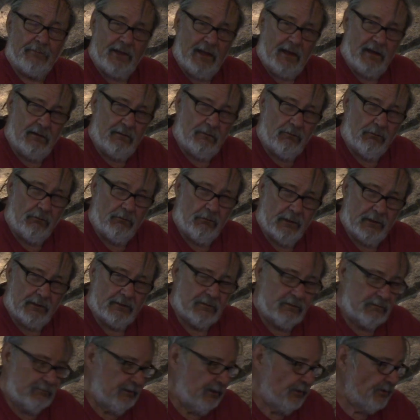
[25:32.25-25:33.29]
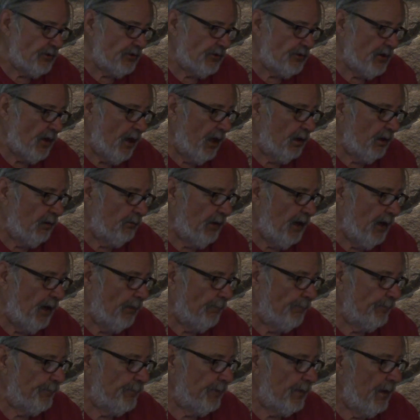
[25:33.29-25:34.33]
They know what this is all
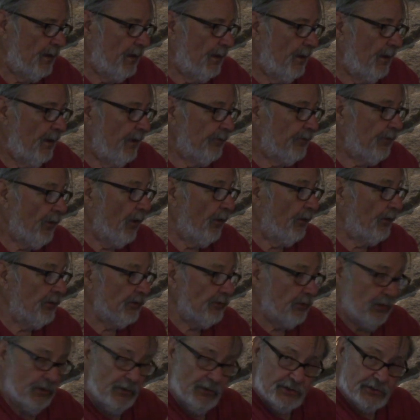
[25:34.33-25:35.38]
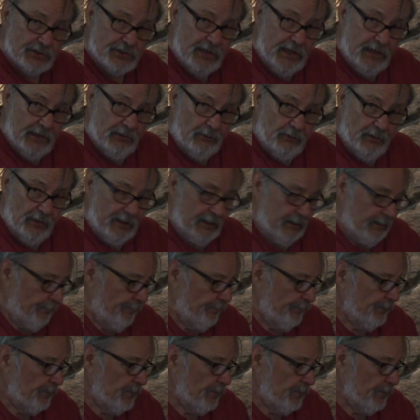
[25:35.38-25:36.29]
about. So he's going to stay away.